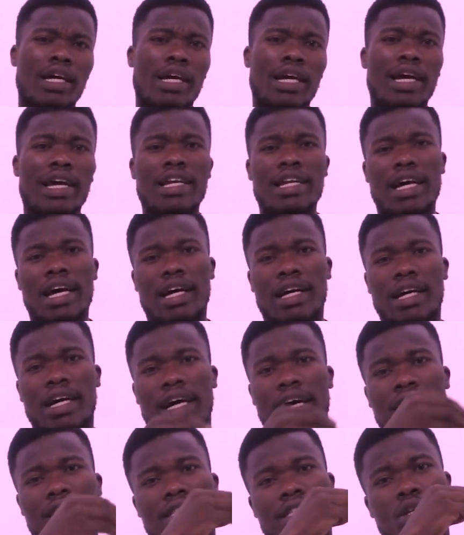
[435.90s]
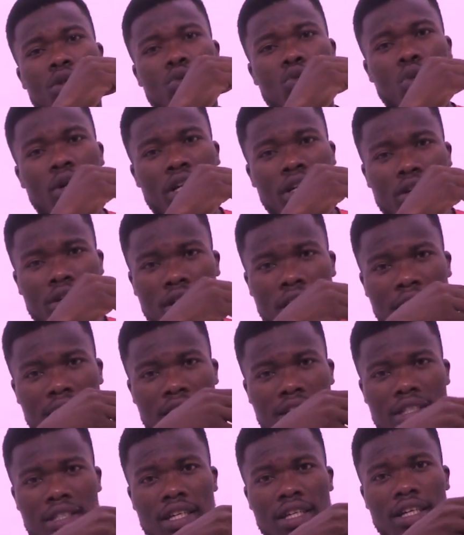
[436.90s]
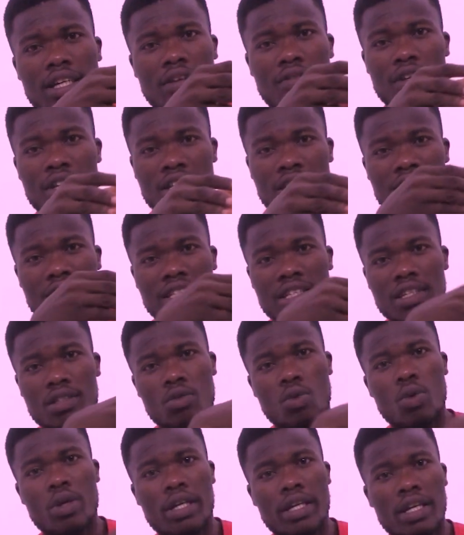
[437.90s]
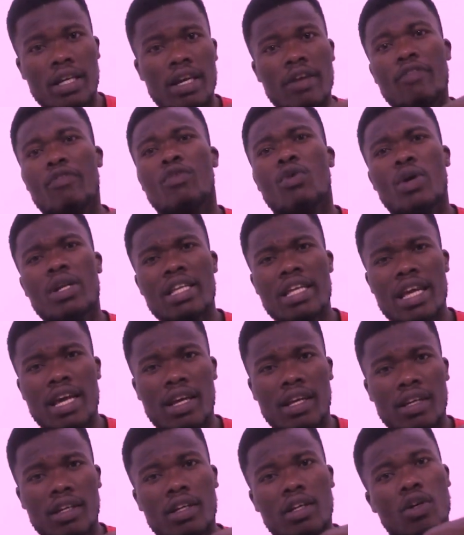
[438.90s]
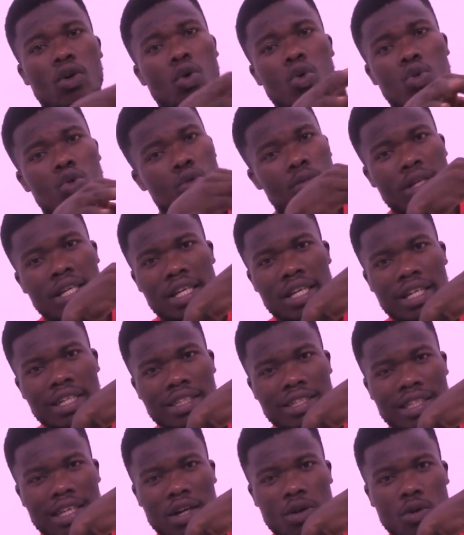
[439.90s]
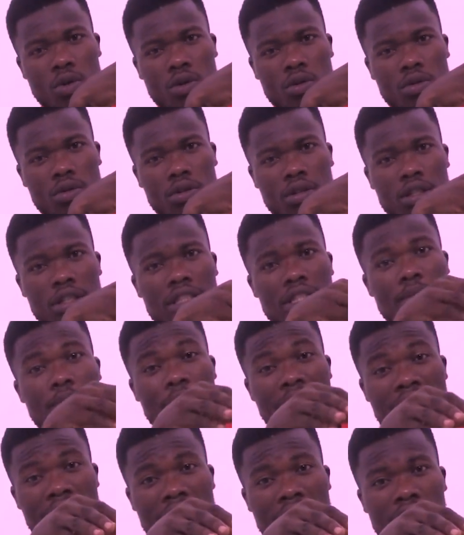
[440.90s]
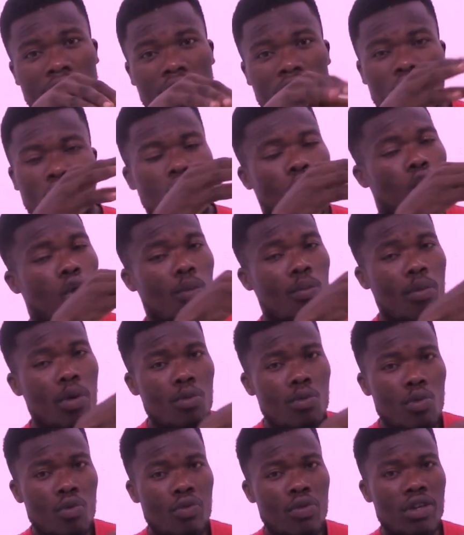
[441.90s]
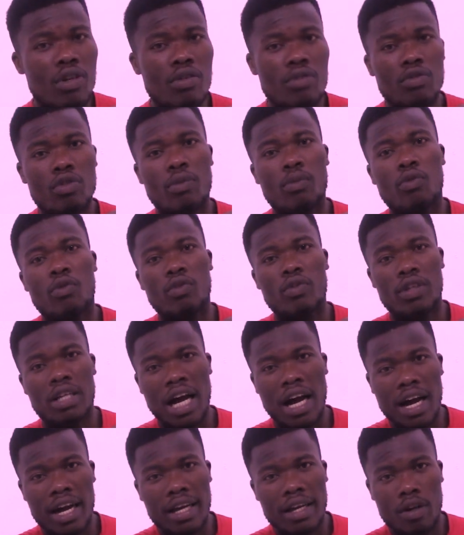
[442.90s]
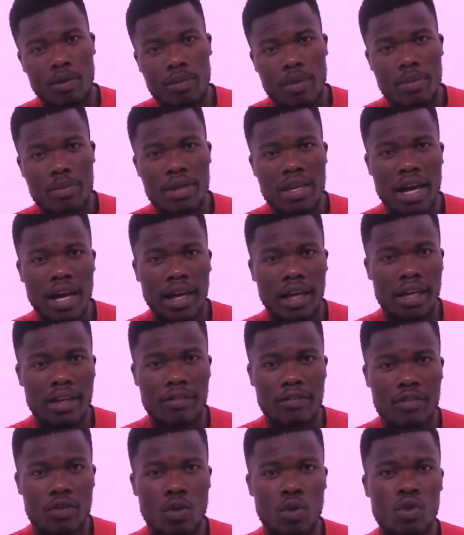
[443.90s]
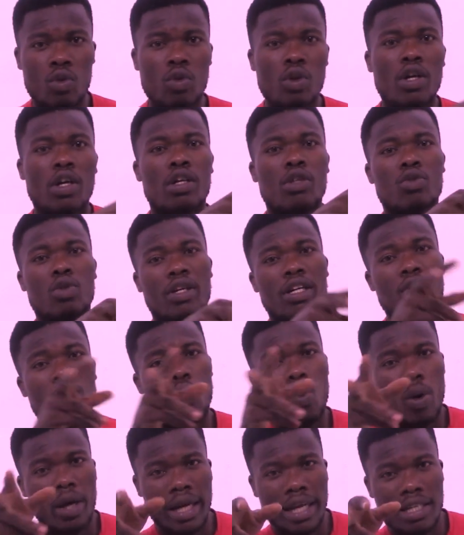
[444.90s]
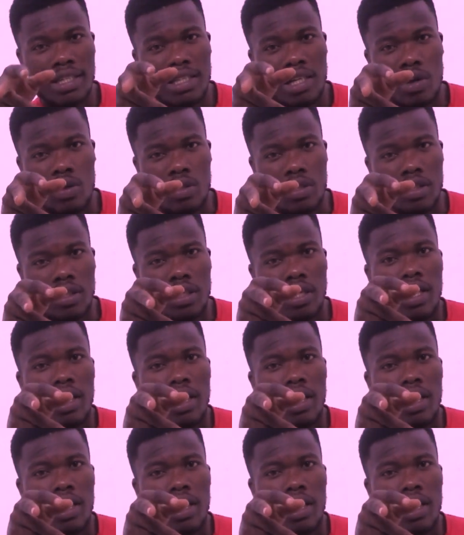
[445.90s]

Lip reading: Anna, Asantewaa, and I say, Kevin, it says, okay, if you're there, won't mean an end now. Say, Bea, Umbe moving from that, baby, if you want to look or guest house.